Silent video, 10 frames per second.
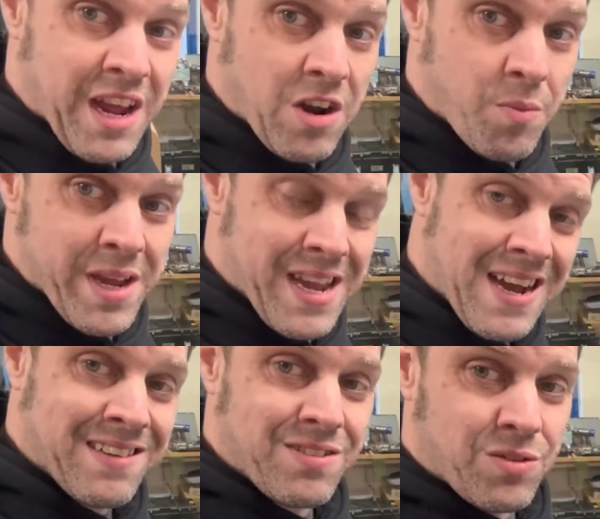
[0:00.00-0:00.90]
getting all my
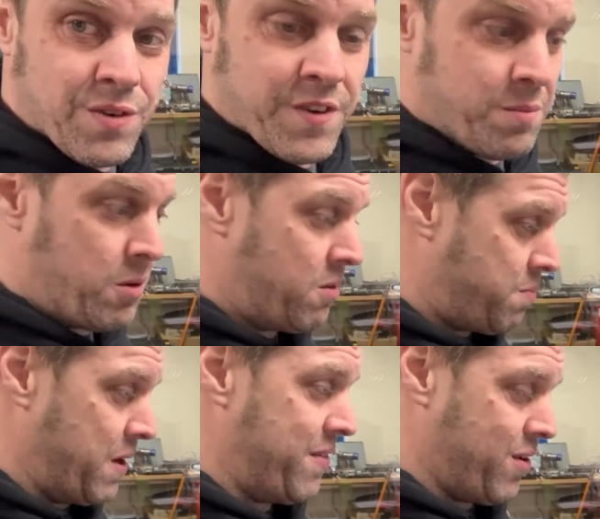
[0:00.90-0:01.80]
accounts in order for the month,
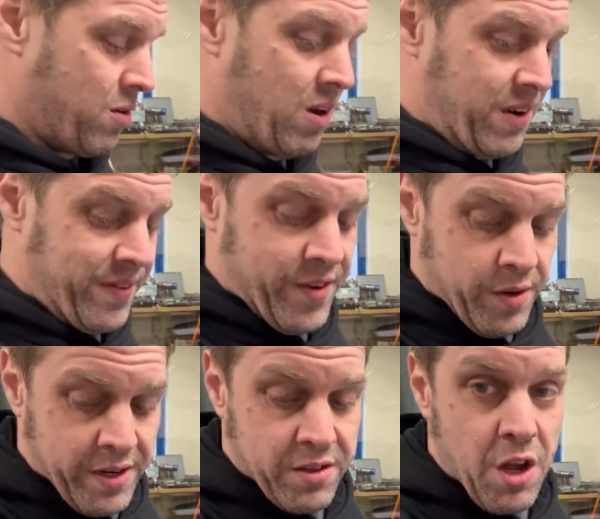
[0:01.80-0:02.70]
believe it or not. And if
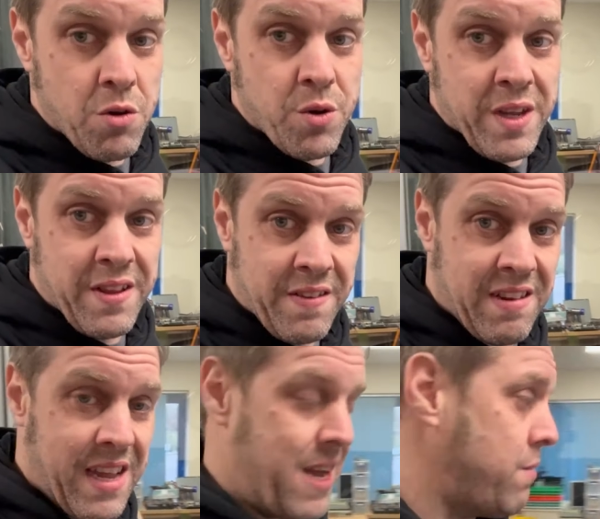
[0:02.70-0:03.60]
you don't do anything with these
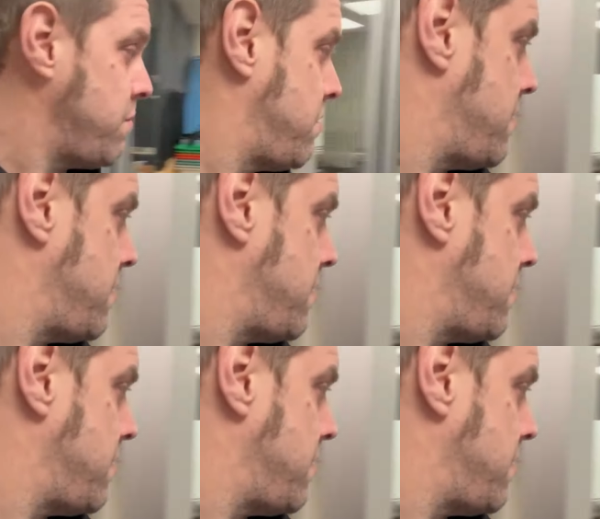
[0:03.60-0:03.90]
accounts,